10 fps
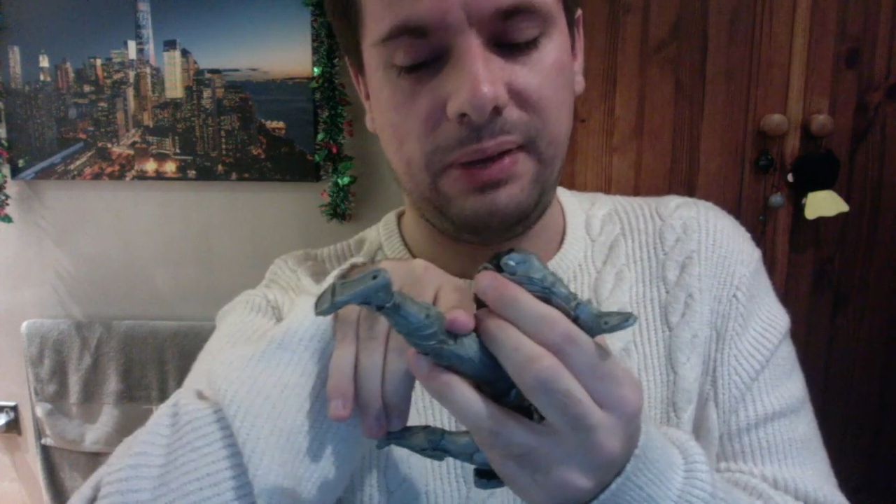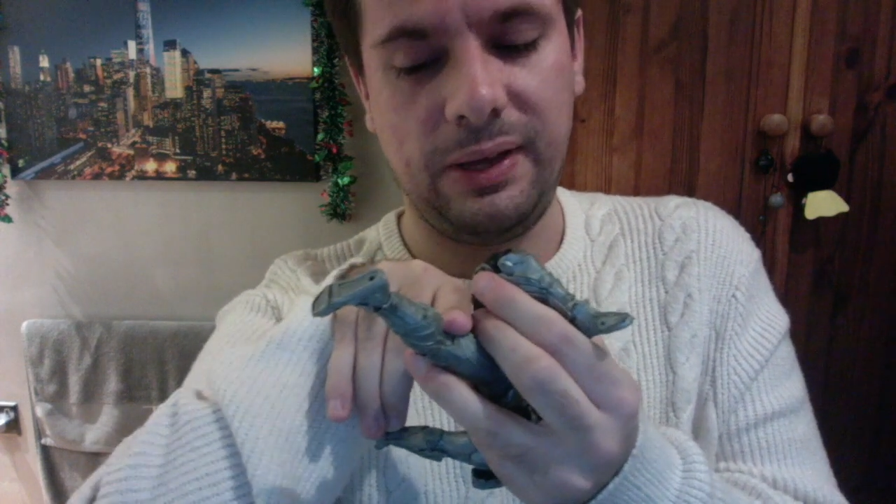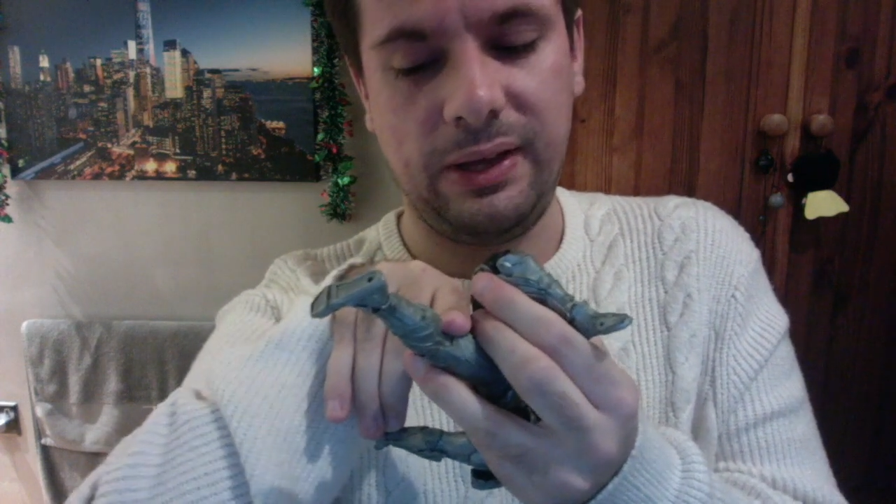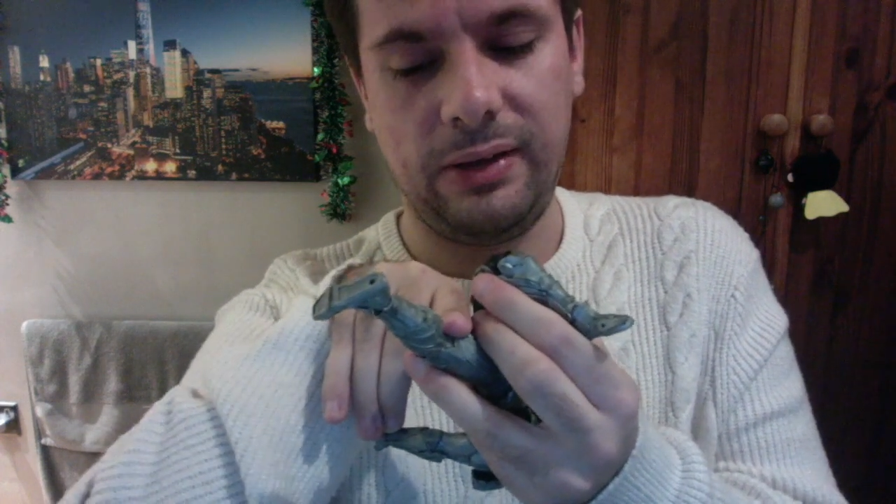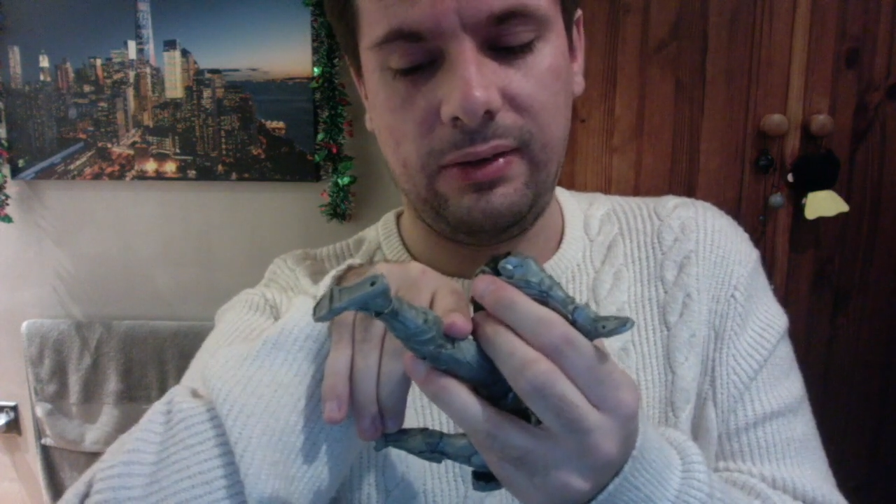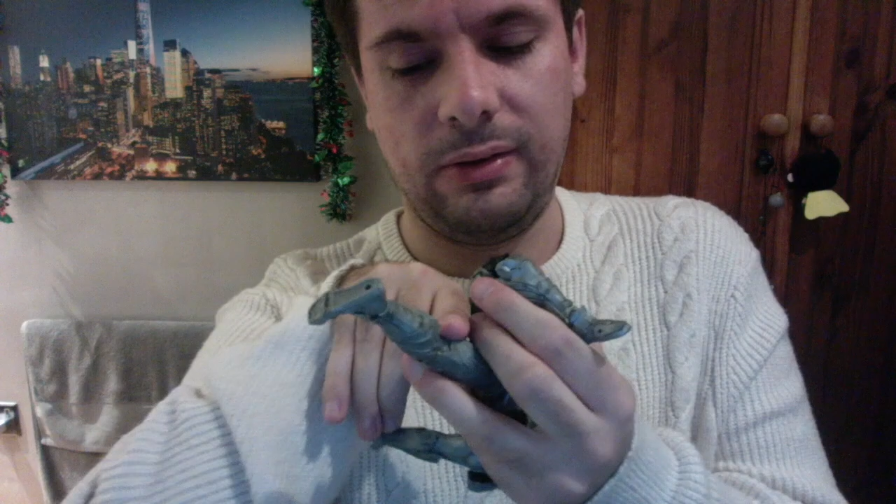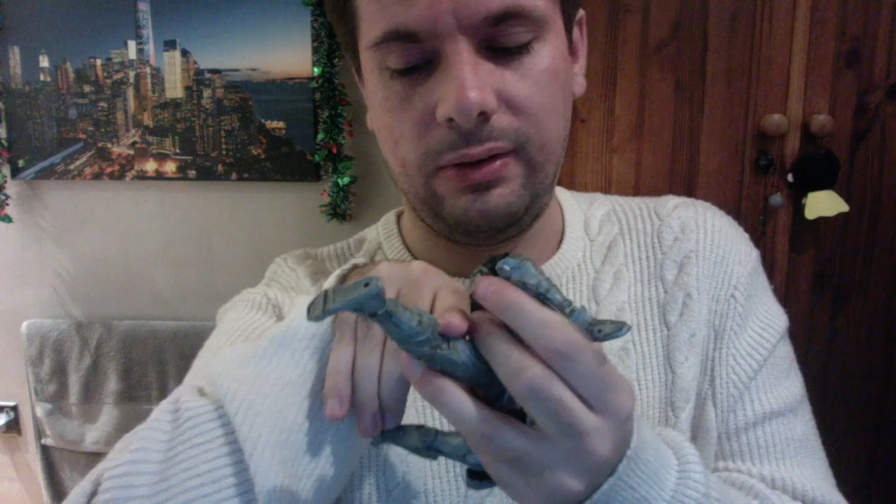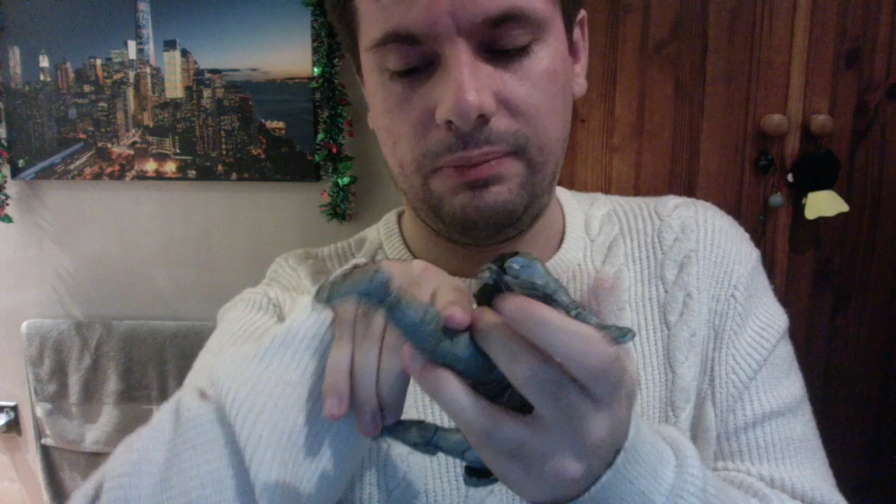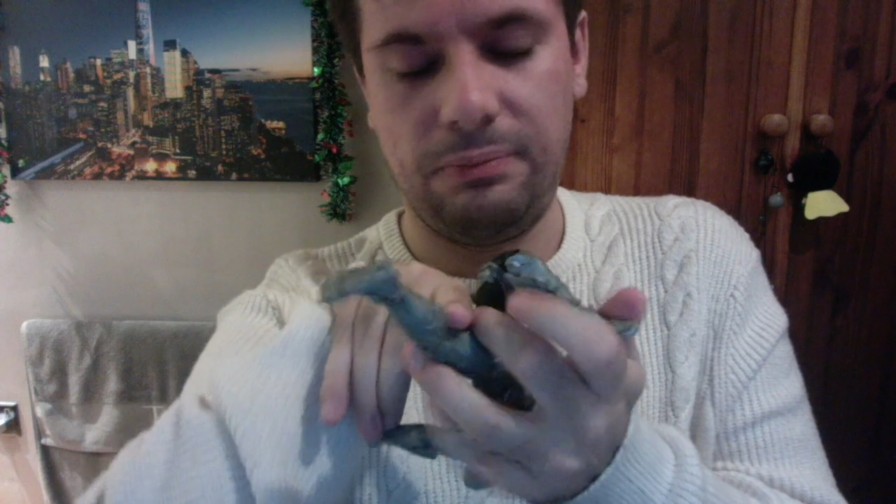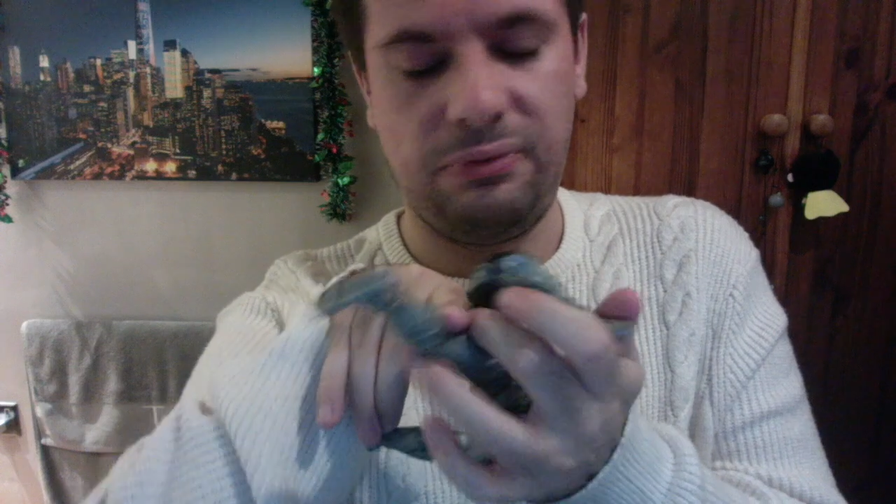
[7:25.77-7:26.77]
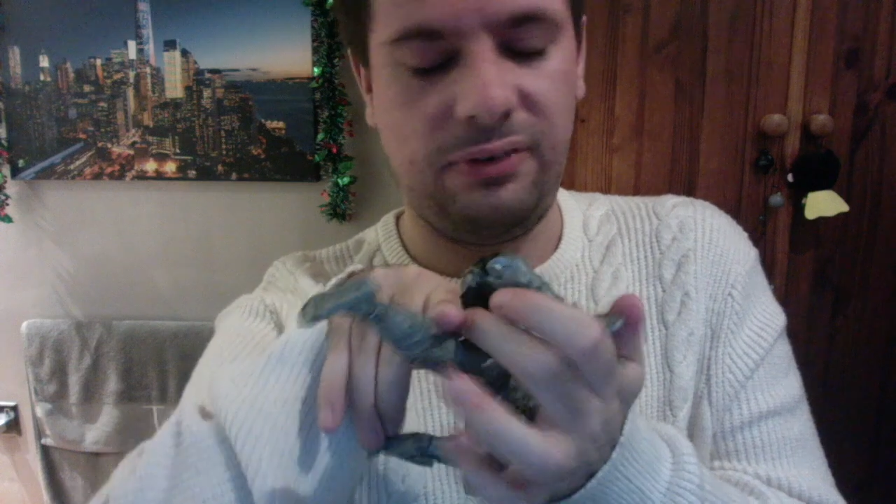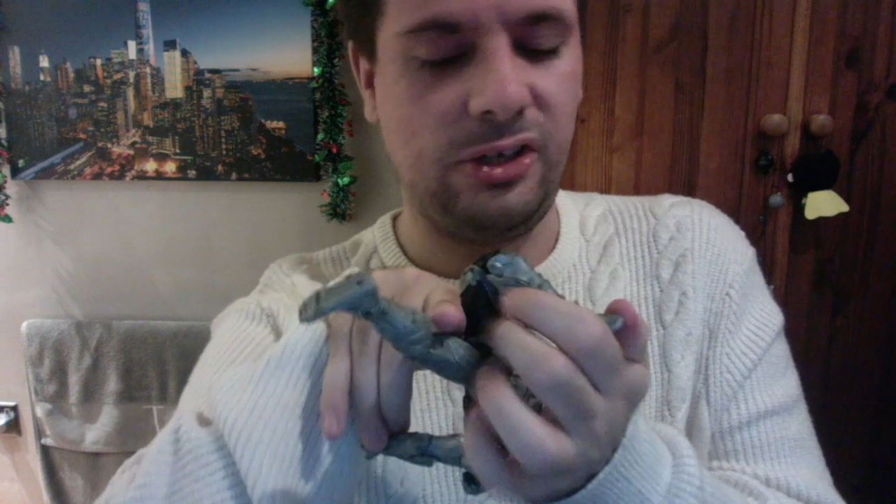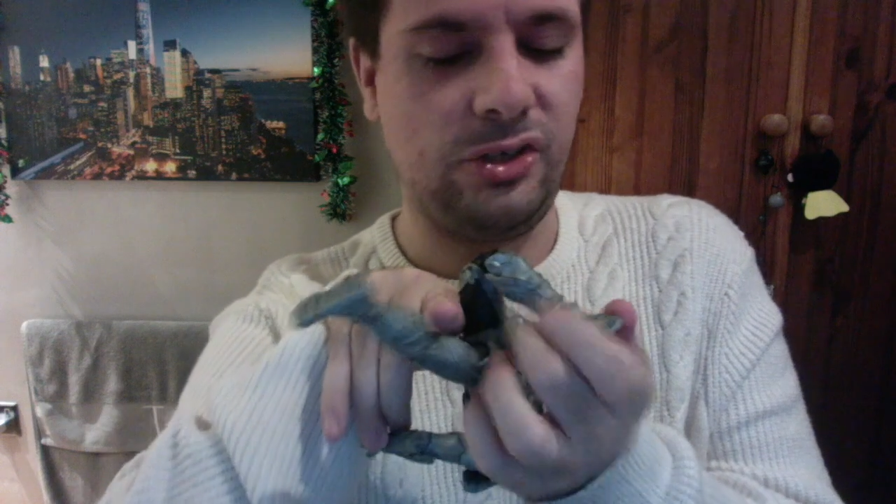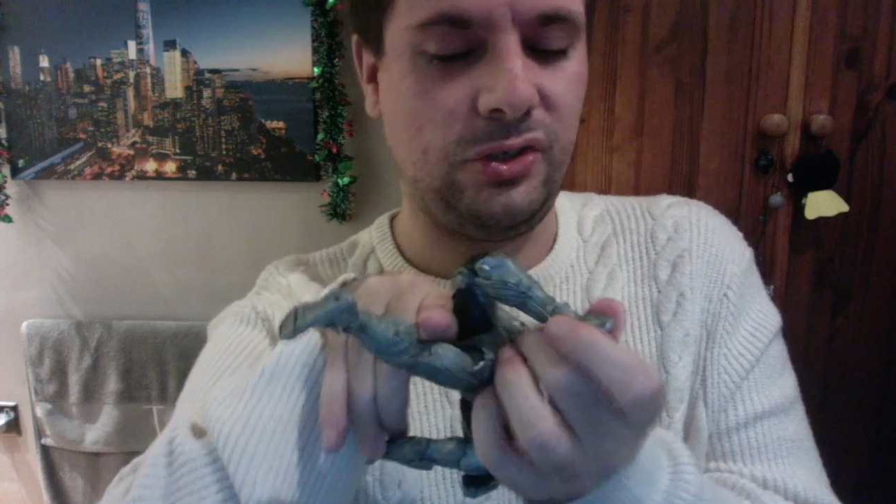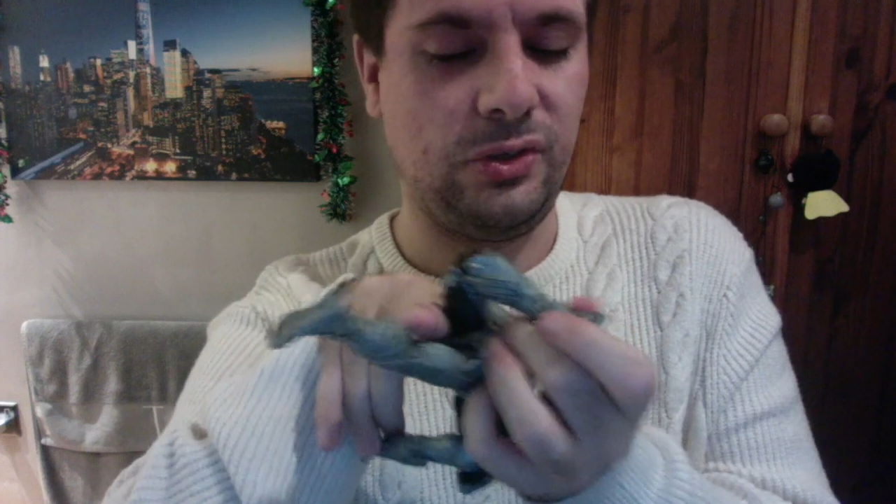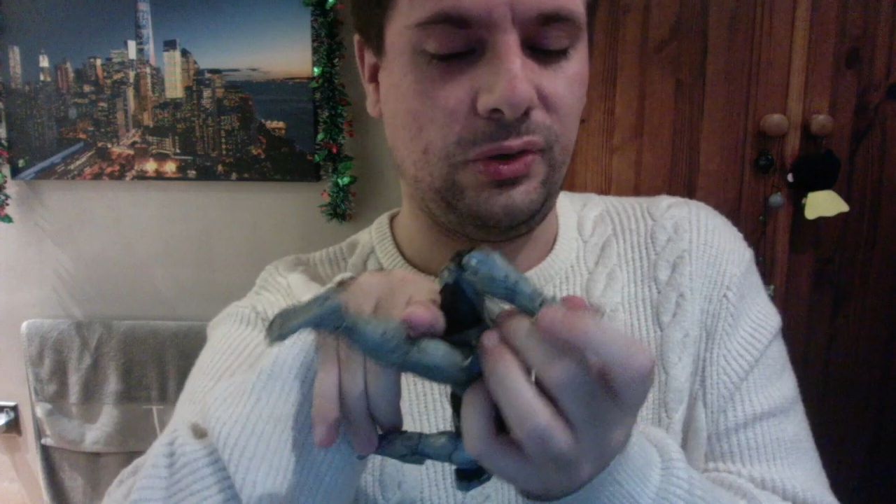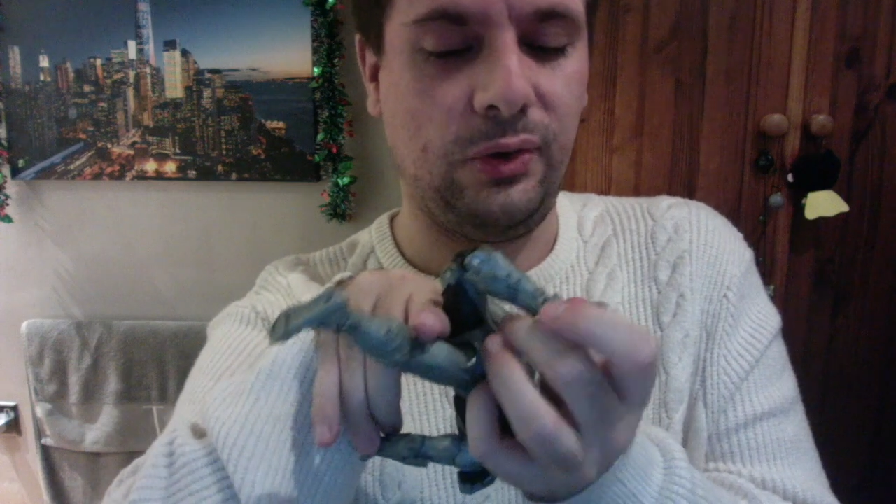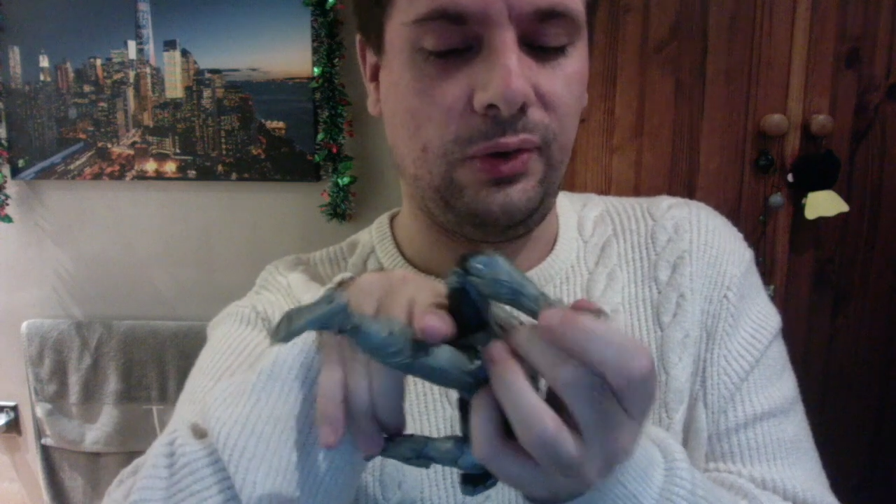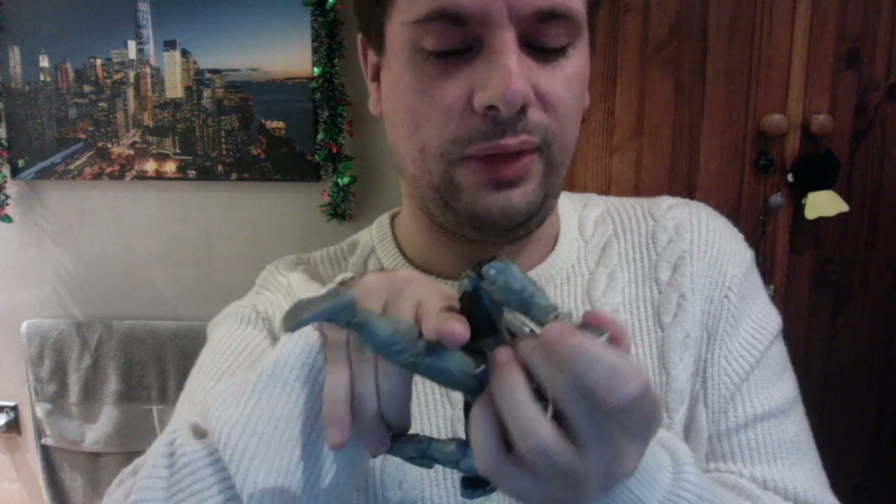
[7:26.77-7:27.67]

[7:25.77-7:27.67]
but I'm pretty sure